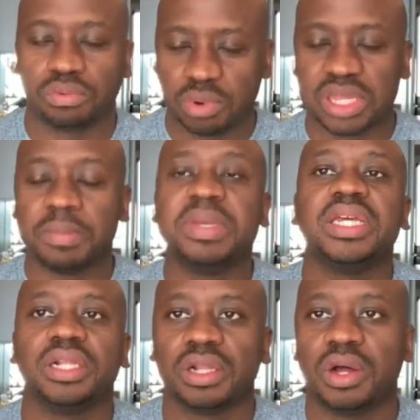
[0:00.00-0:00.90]
with a
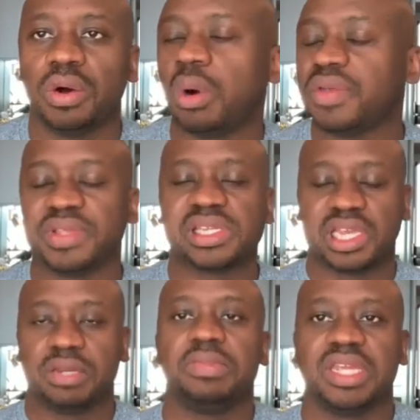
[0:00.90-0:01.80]
meal or even
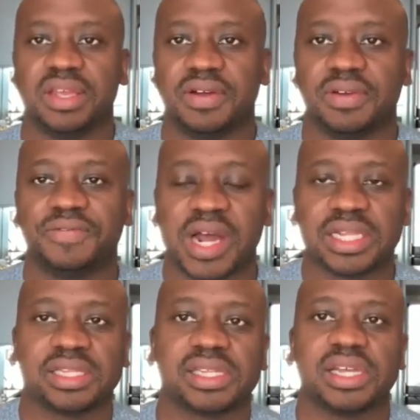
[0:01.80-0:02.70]
send me
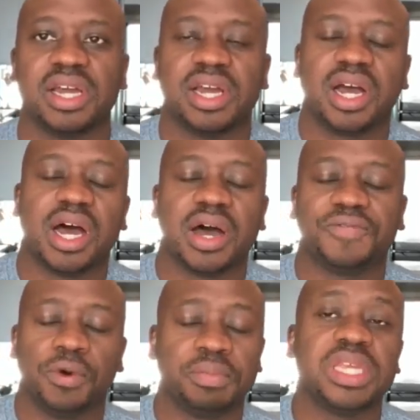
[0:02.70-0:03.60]
funds
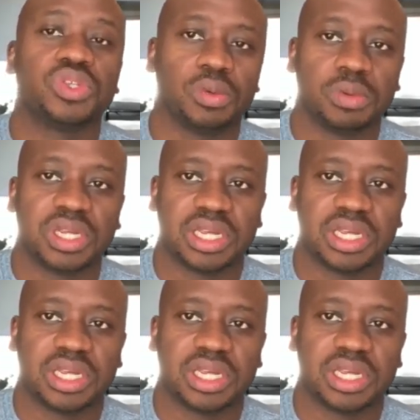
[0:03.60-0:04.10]
for me to